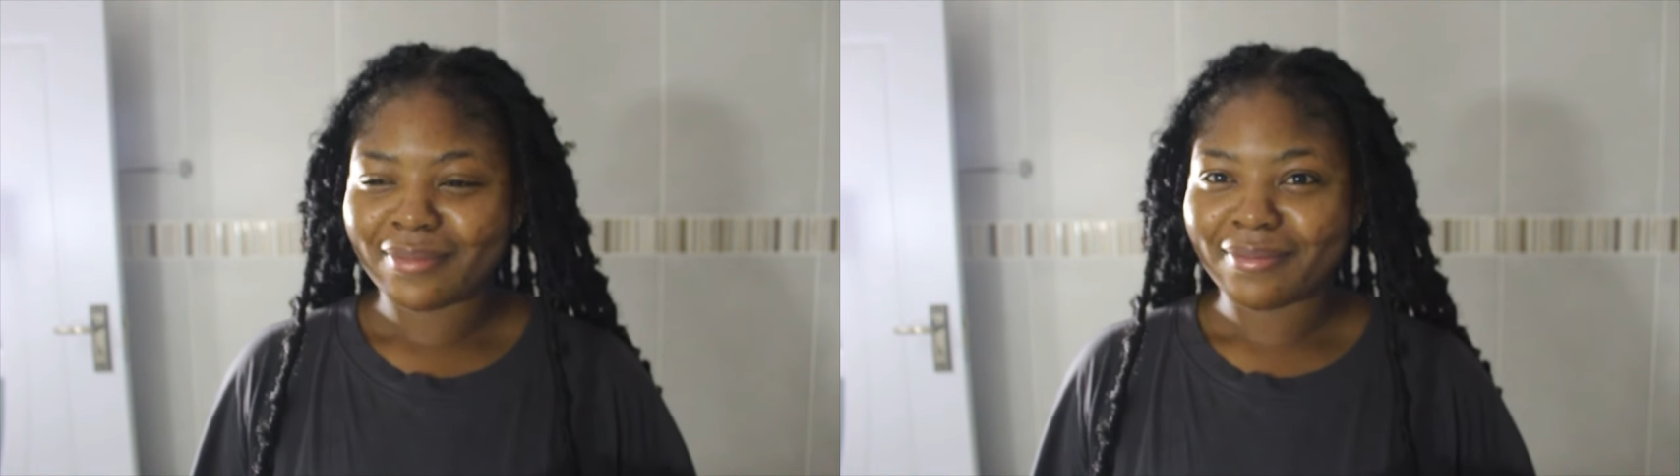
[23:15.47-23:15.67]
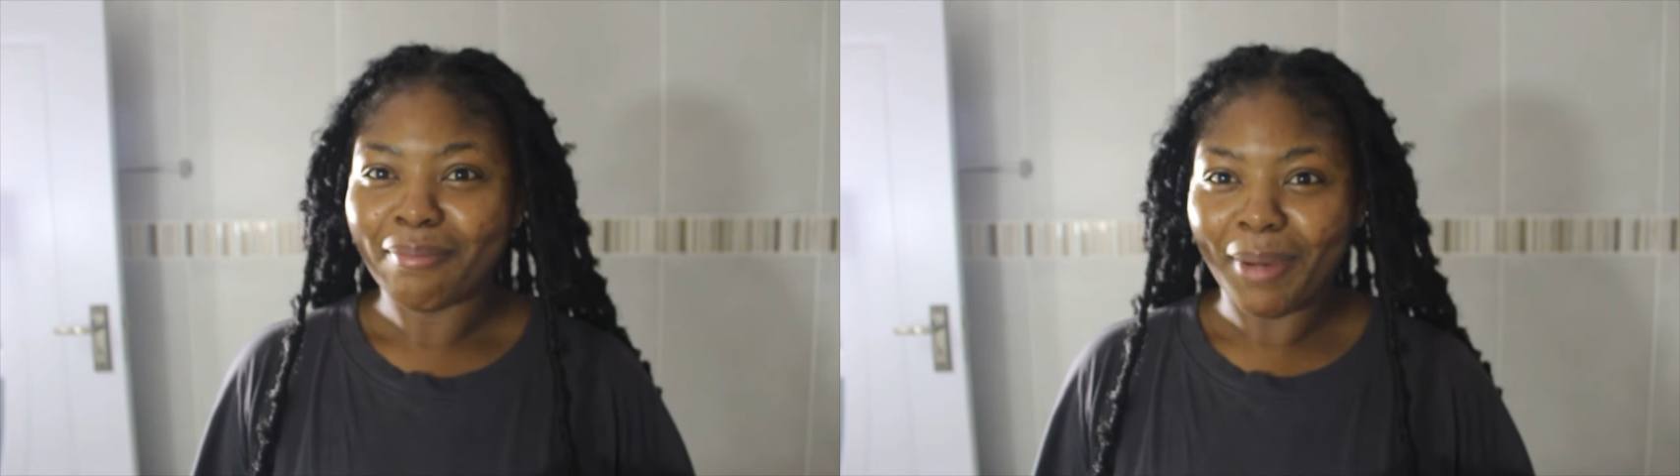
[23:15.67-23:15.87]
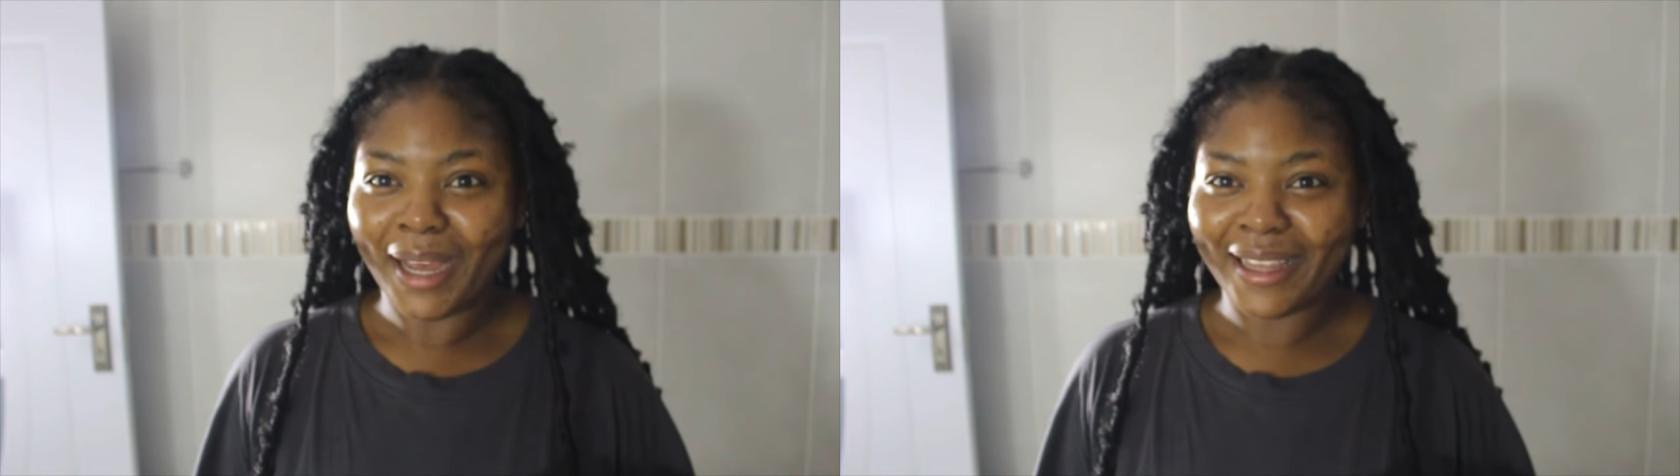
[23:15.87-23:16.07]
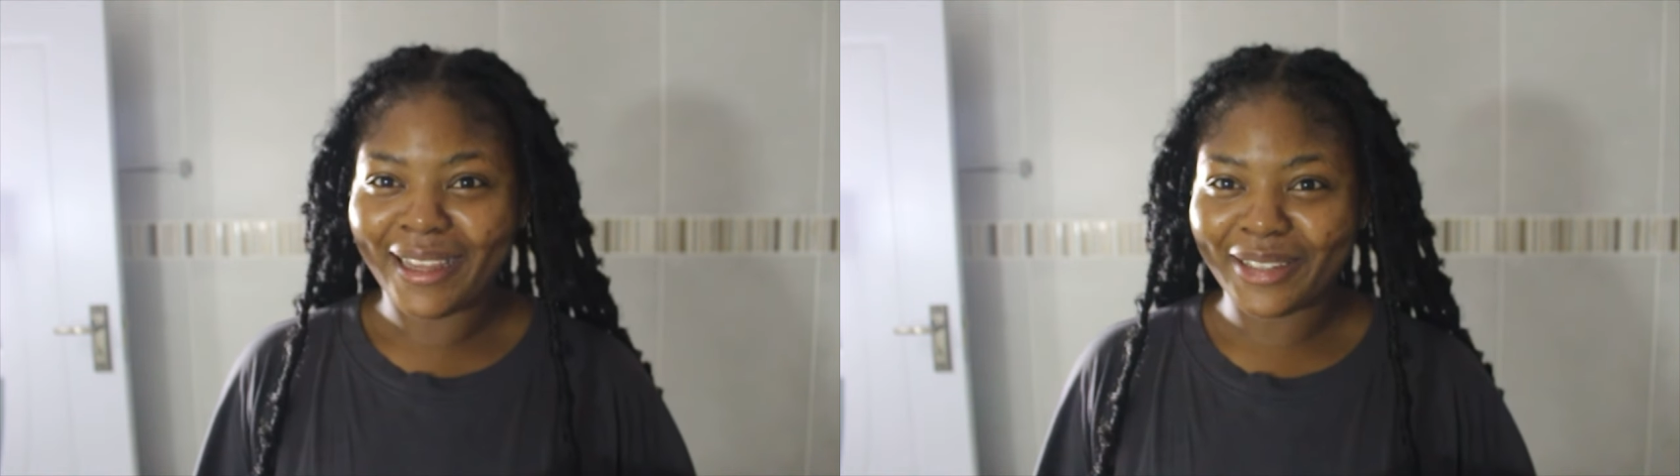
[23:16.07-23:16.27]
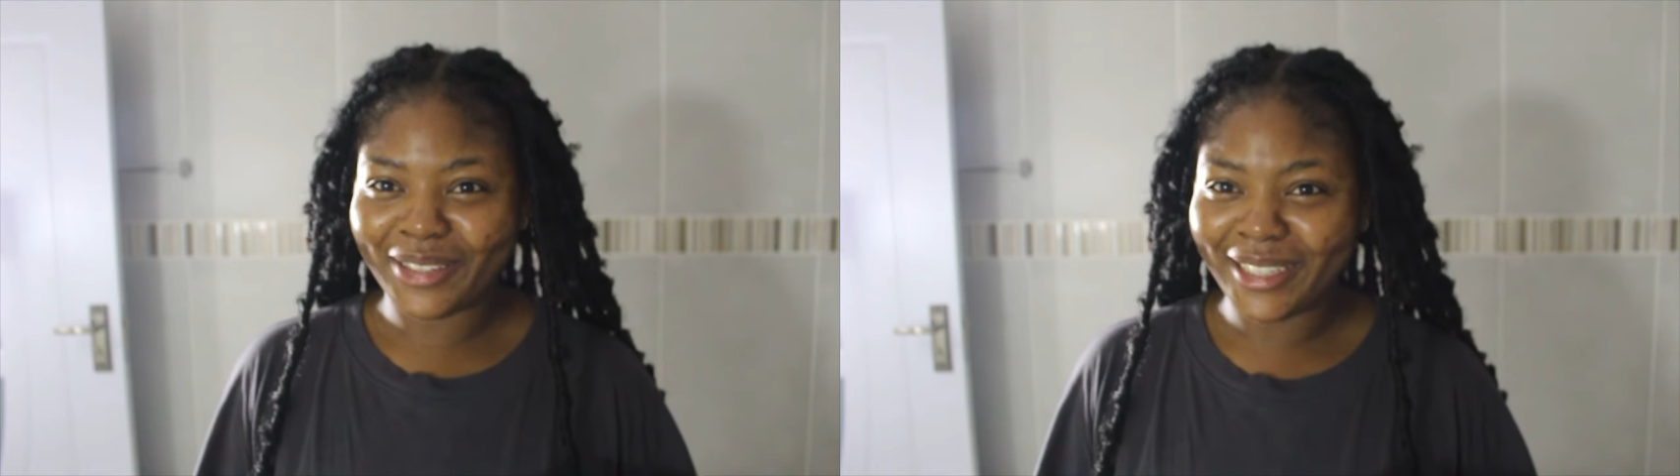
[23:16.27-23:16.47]
Bye.
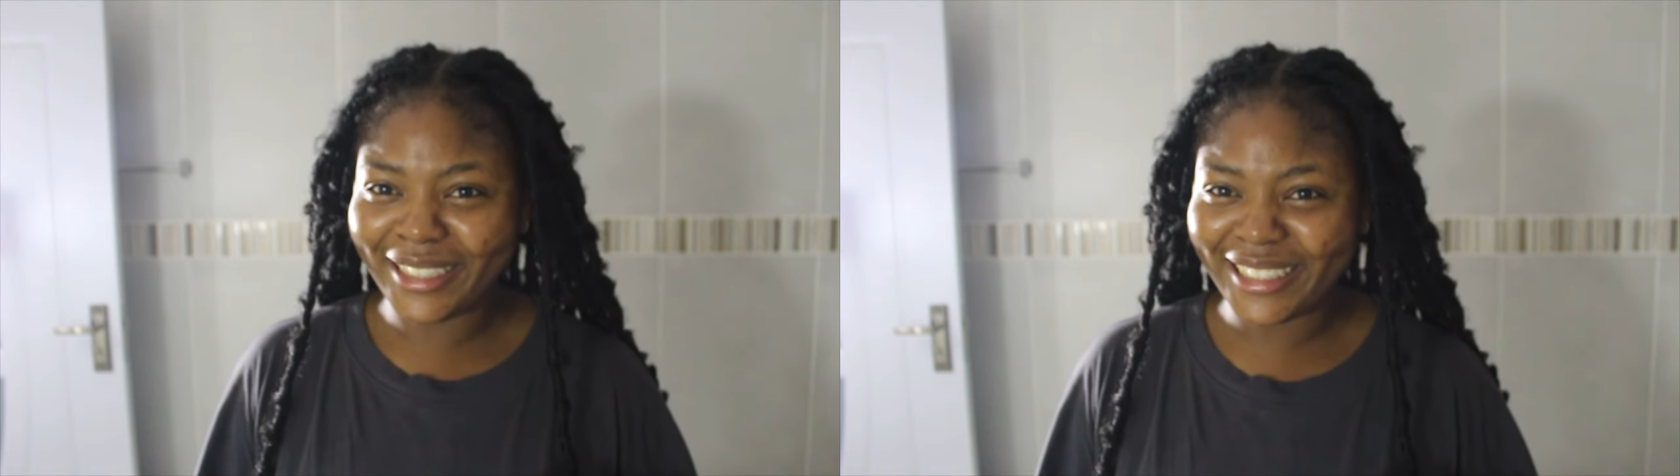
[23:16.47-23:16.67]
Actually,